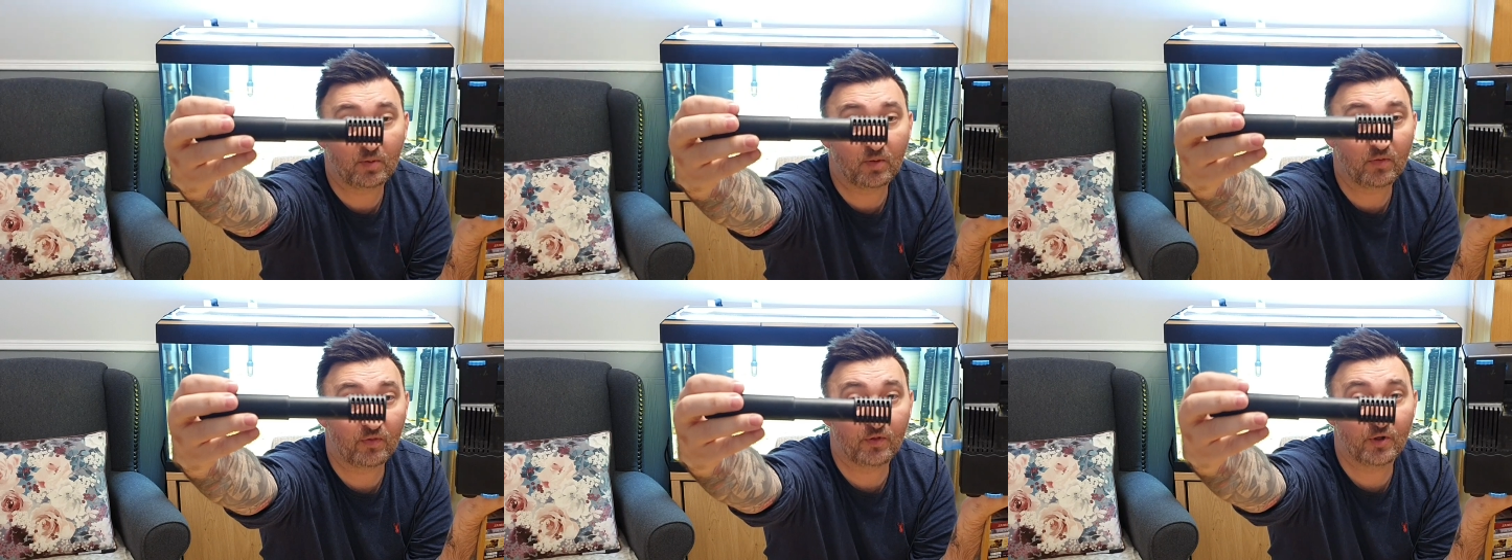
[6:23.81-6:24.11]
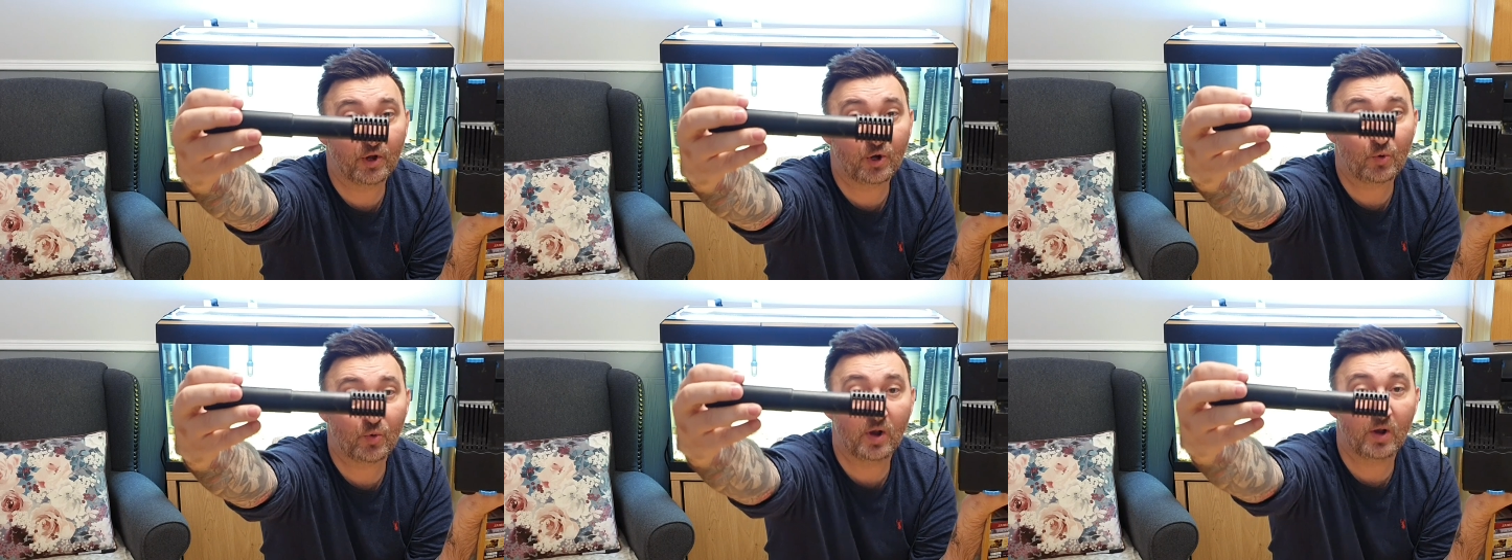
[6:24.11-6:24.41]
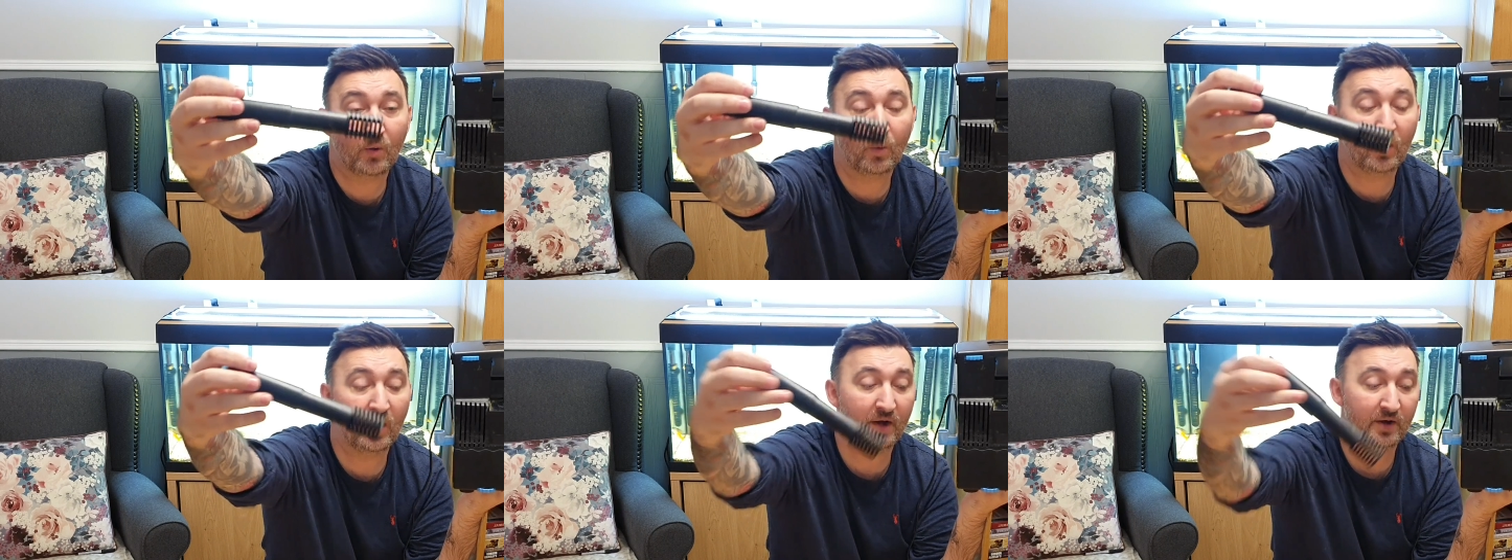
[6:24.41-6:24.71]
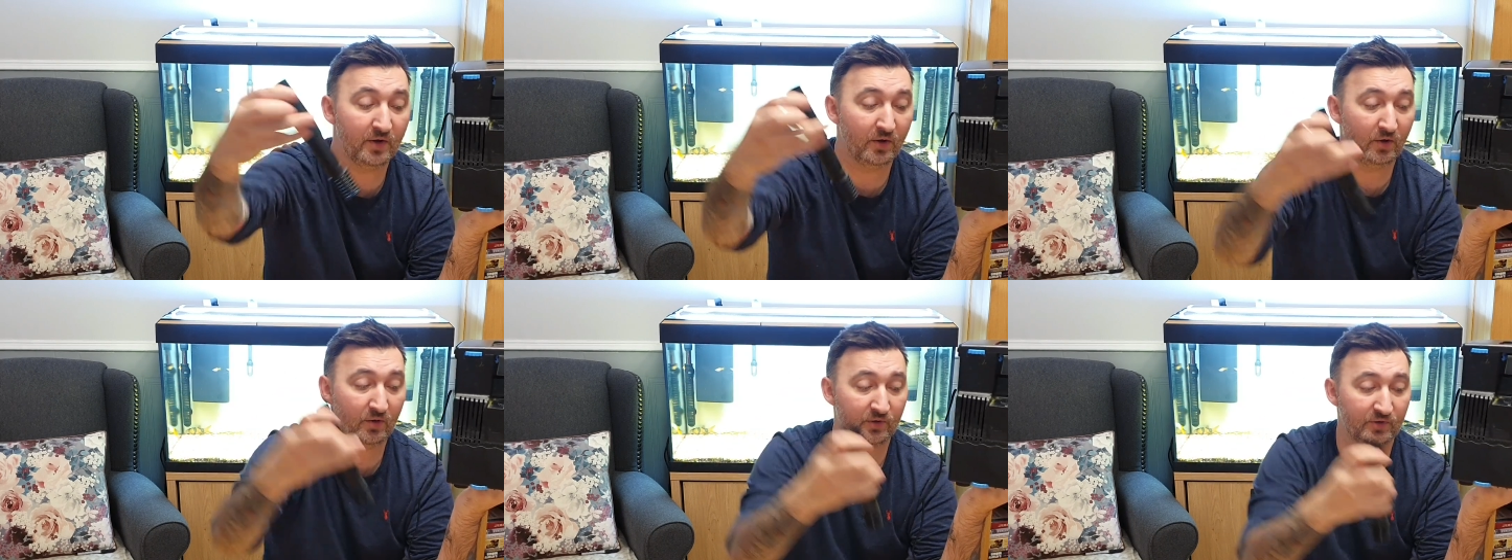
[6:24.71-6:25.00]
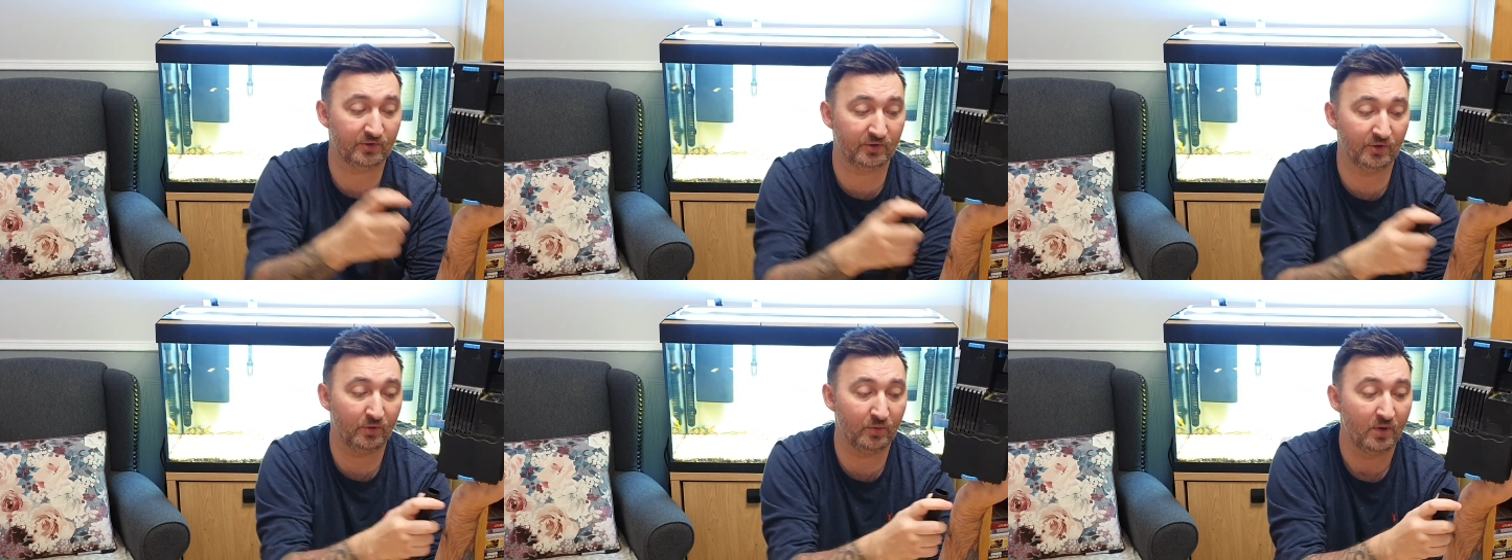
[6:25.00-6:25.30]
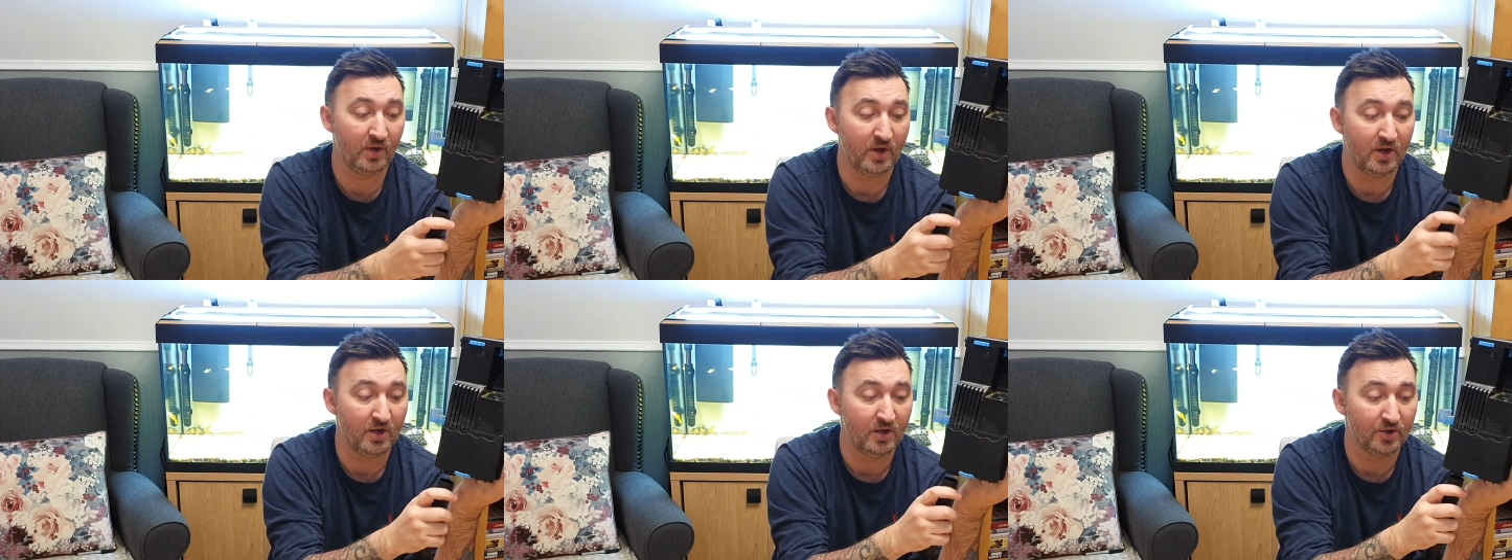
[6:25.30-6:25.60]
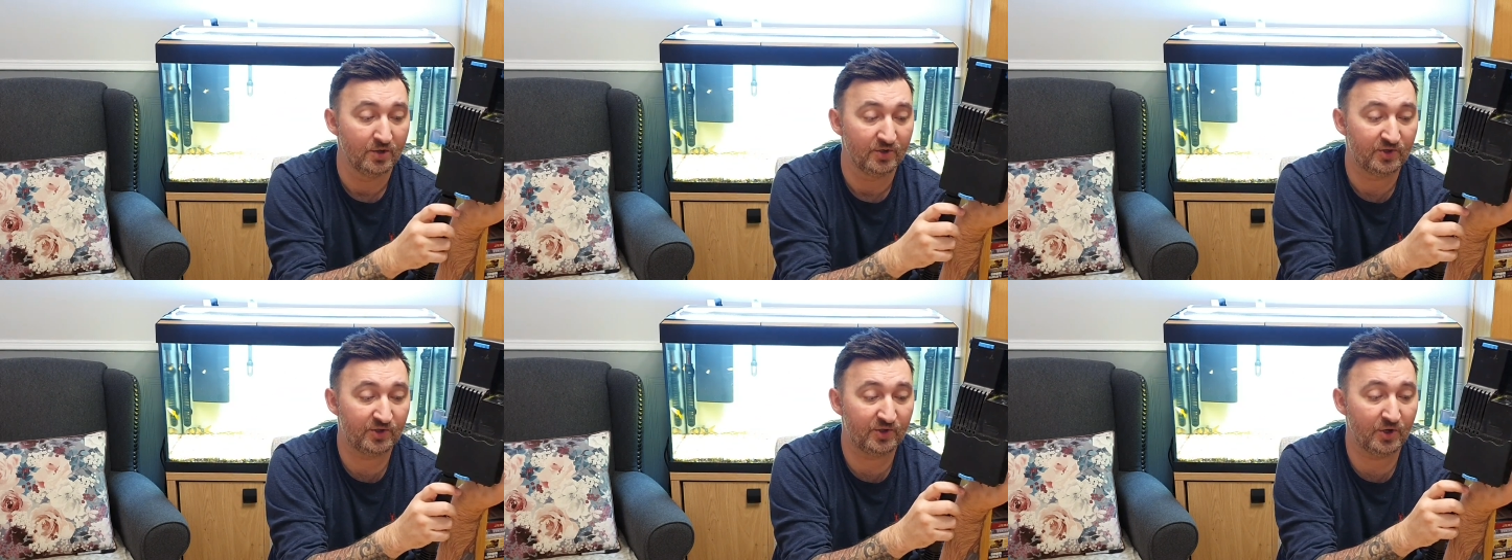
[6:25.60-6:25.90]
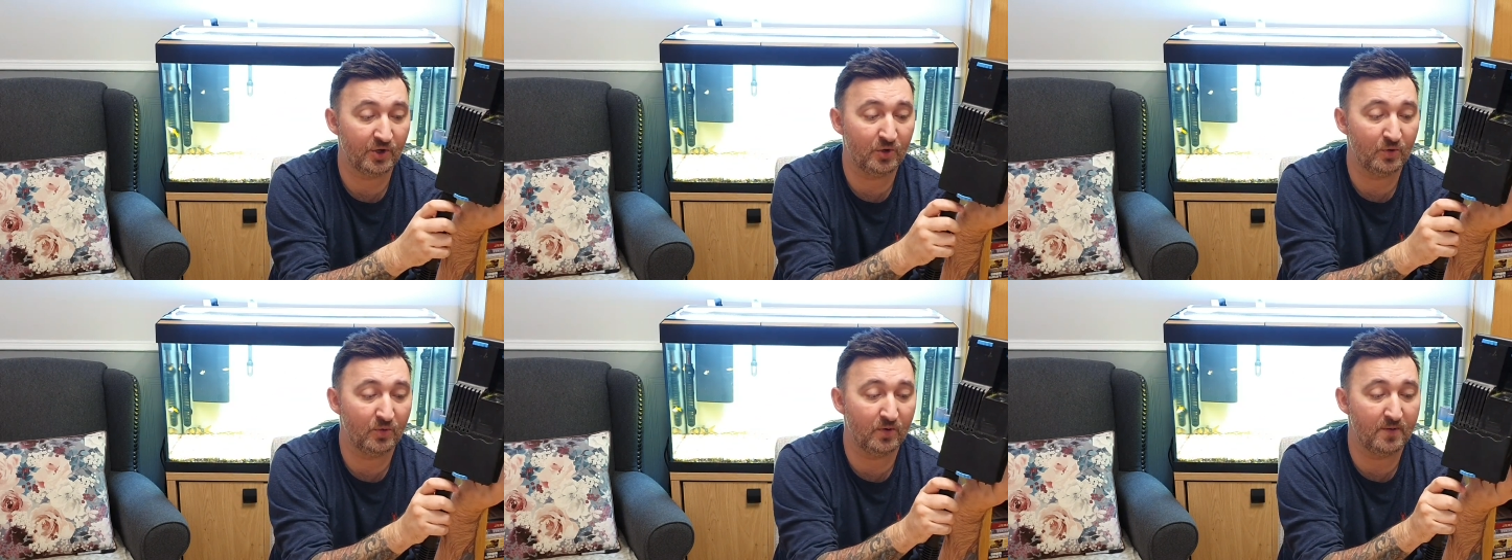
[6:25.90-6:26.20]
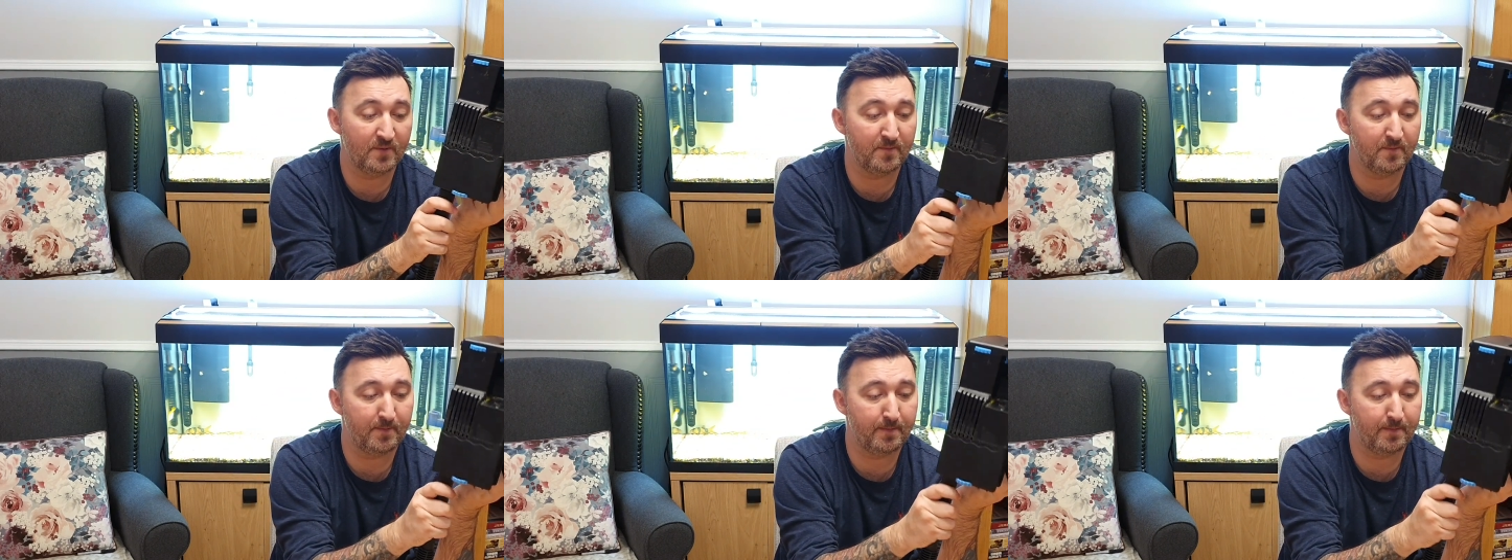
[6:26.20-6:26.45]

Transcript: but they're quite wide also. So